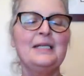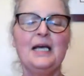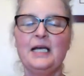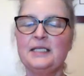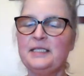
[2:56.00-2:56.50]

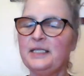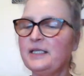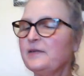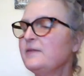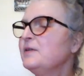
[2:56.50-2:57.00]
I
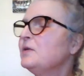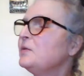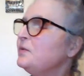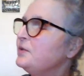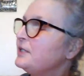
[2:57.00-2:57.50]
never
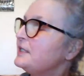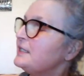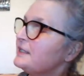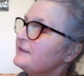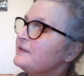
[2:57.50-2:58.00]
would
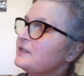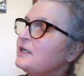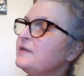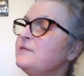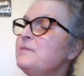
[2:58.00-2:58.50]
have
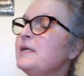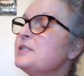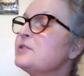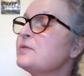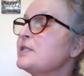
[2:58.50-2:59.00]
thought of
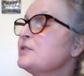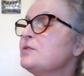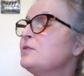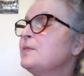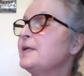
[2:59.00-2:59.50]
measuring
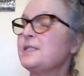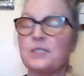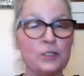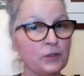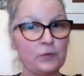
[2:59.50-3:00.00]
toothpaste
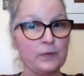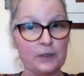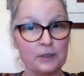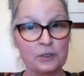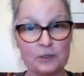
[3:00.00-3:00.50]
in cubic
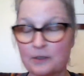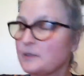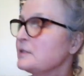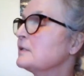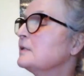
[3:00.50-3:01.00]
inches,